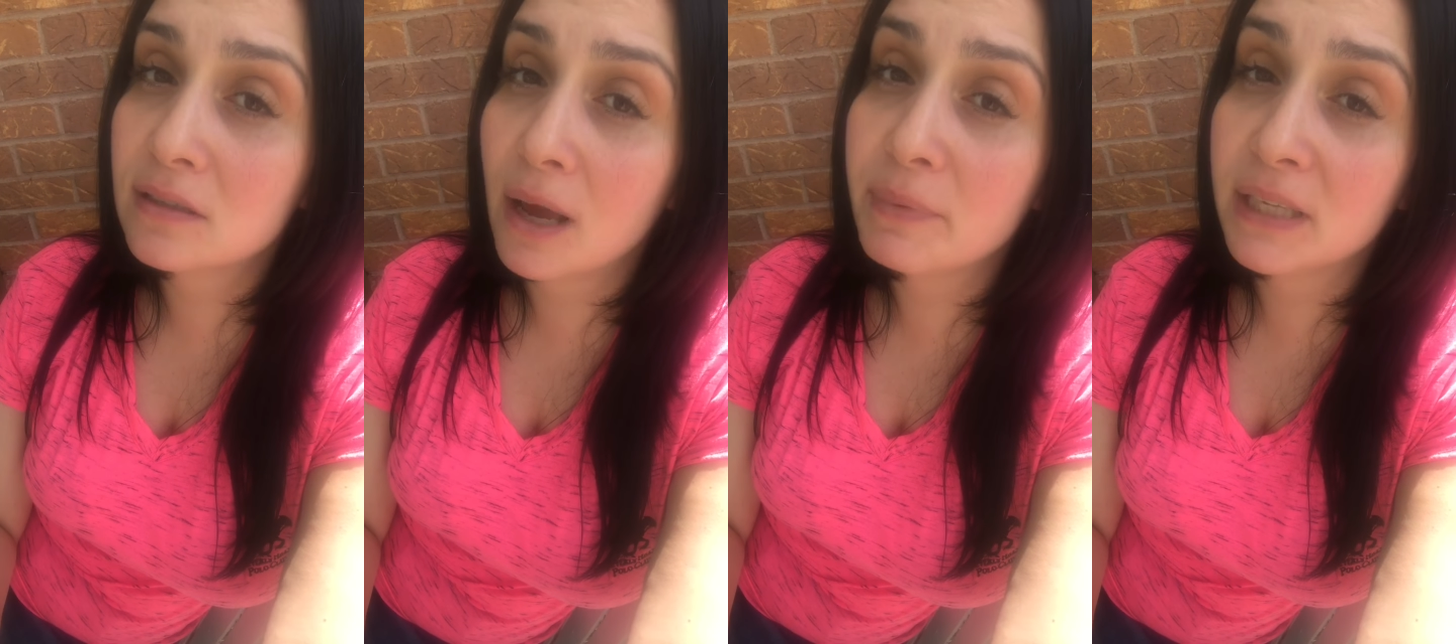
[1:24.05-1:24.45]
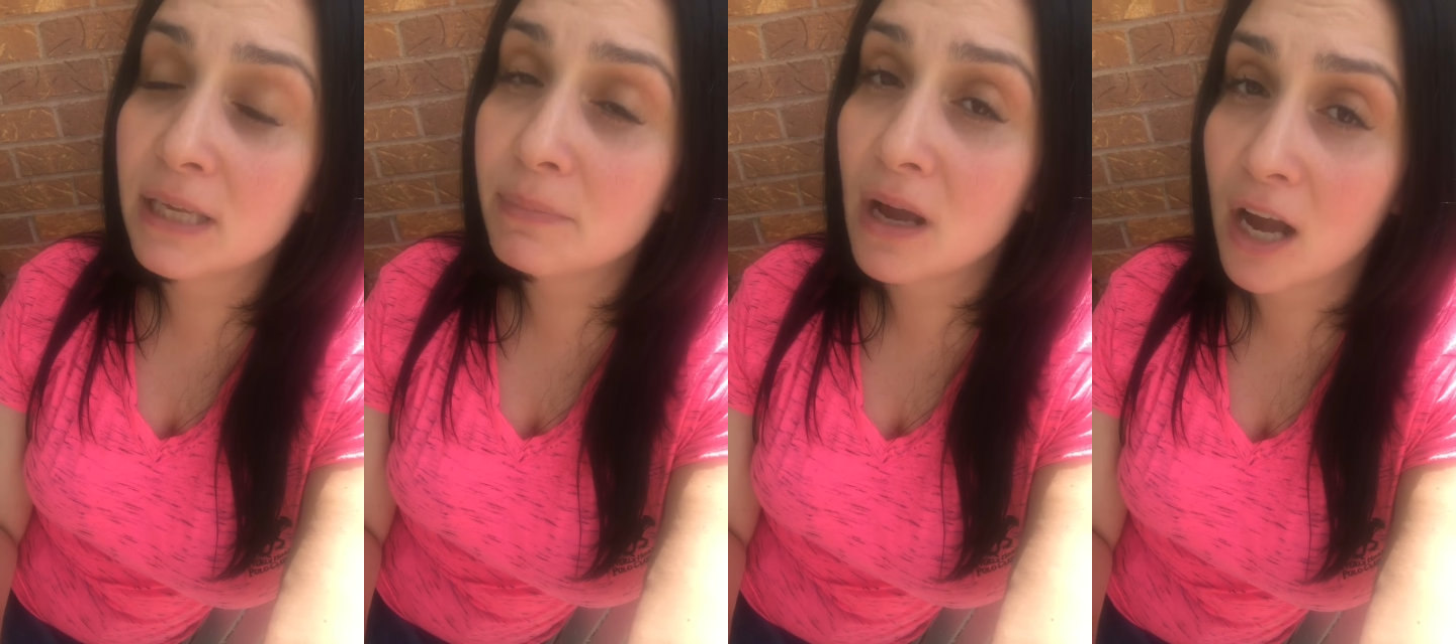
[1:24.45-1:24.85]
and I've been
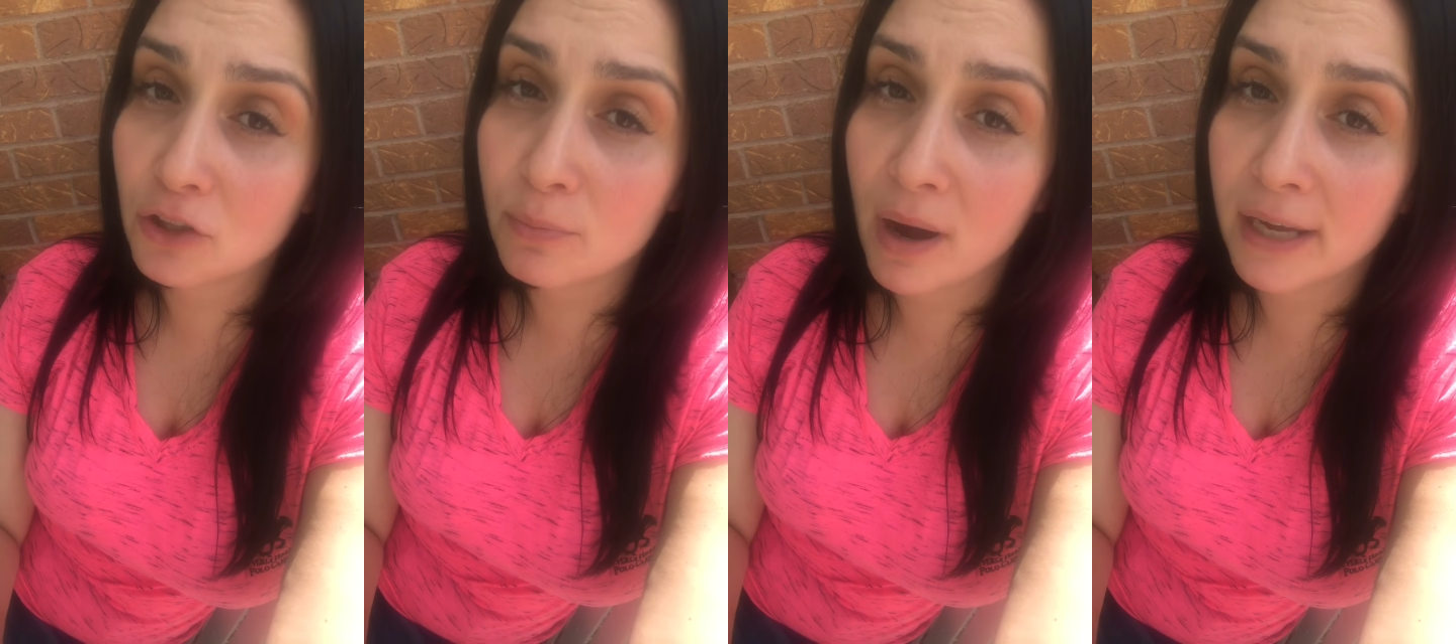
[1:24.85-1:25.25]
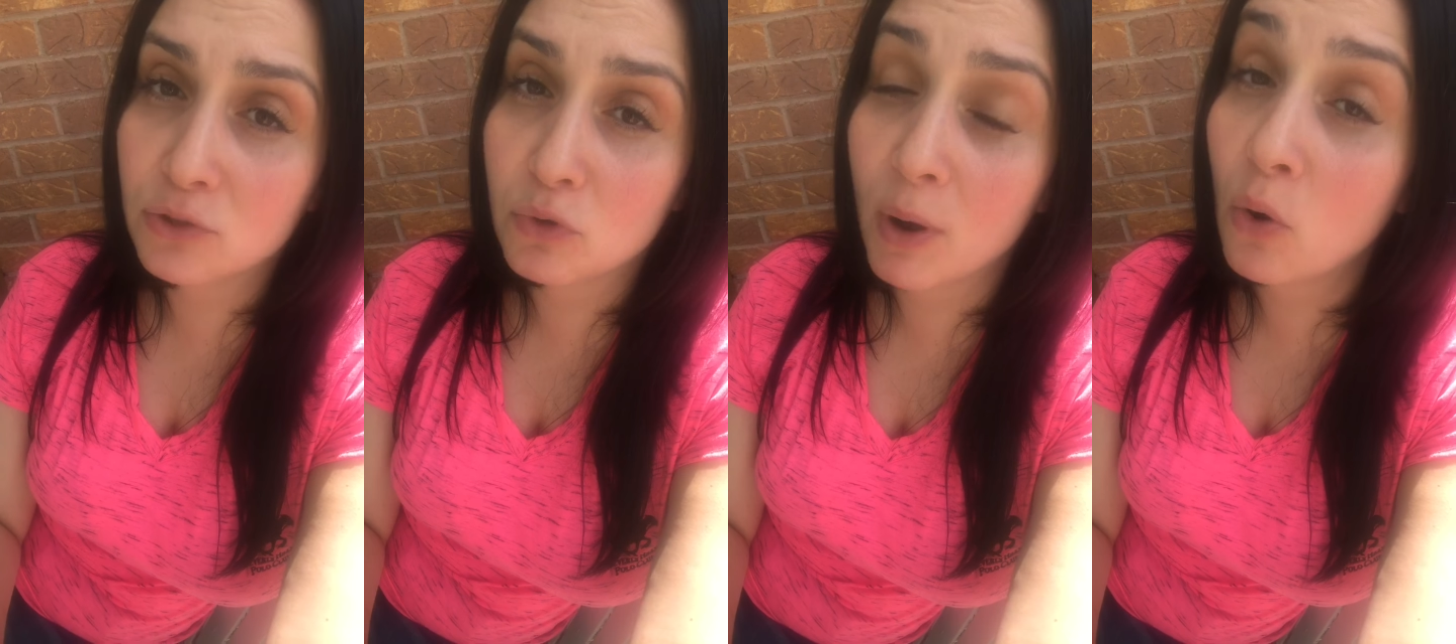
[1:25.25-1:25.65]
keeping
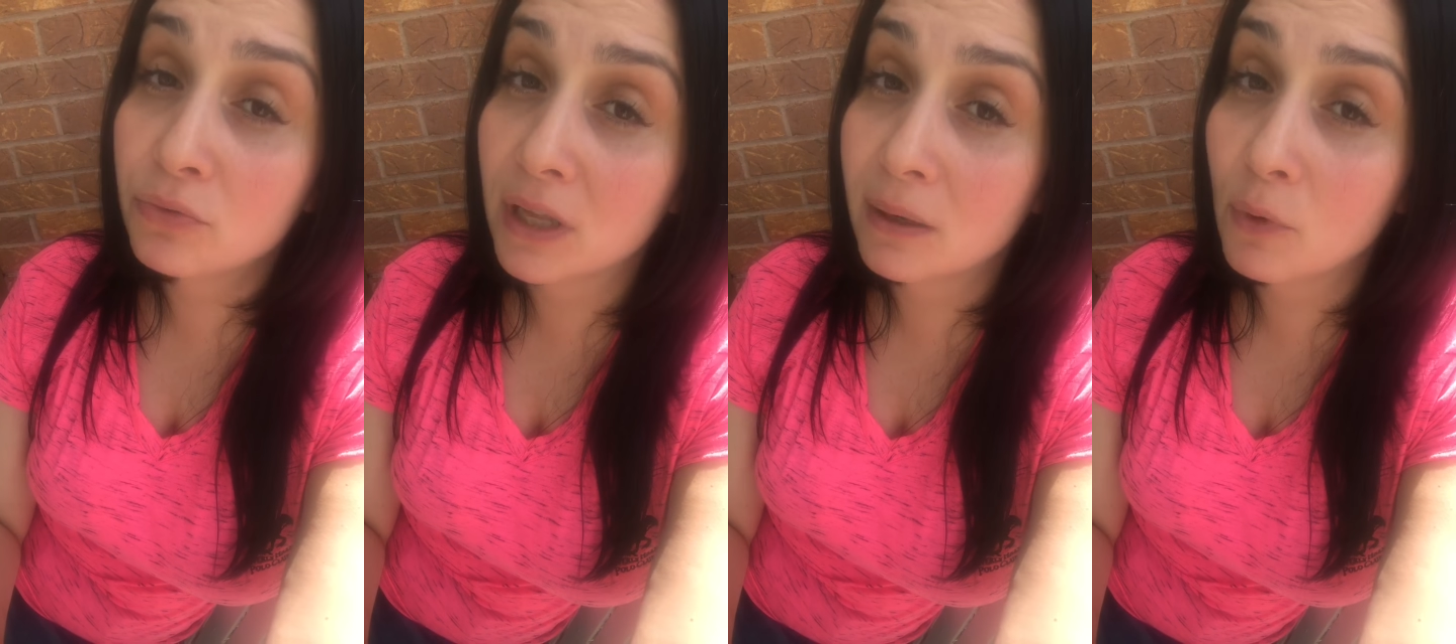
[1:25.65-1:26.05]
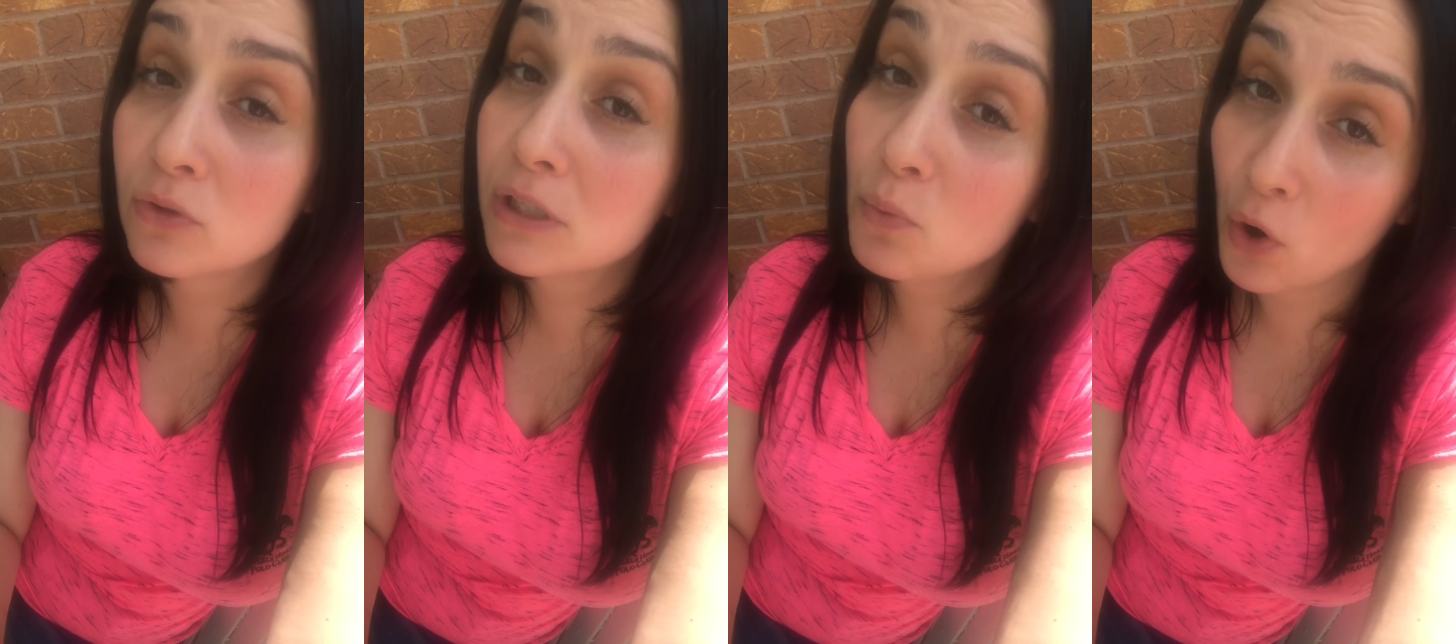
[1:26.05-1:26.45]
occupied, doing my own thing,
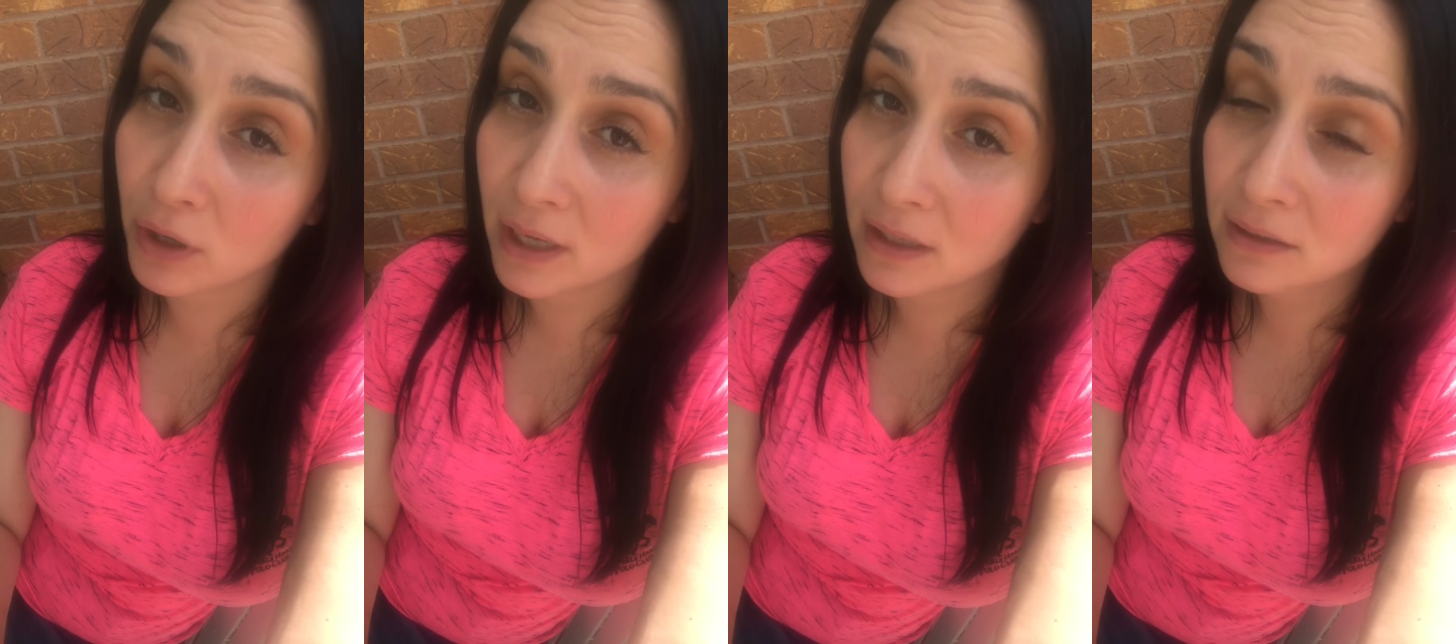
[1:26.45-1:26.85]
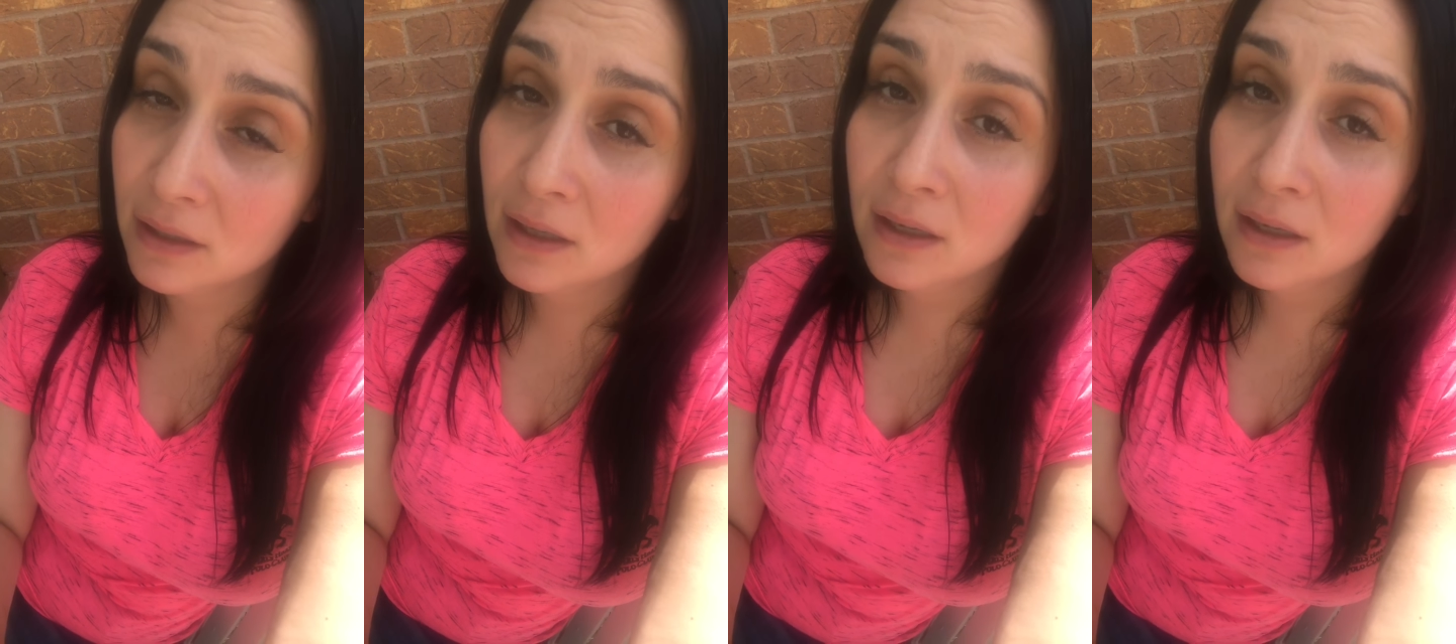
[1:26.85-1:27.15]
mostly working,